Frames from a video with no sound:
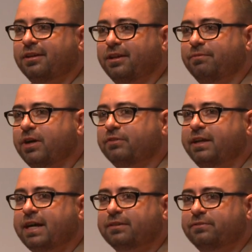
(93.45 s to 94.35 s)
get involved in
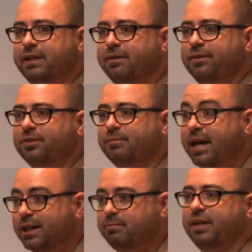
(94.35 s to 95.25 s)
an act of terrorism,
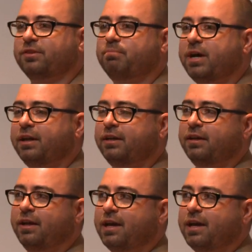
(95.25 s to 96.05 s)
I can make some money.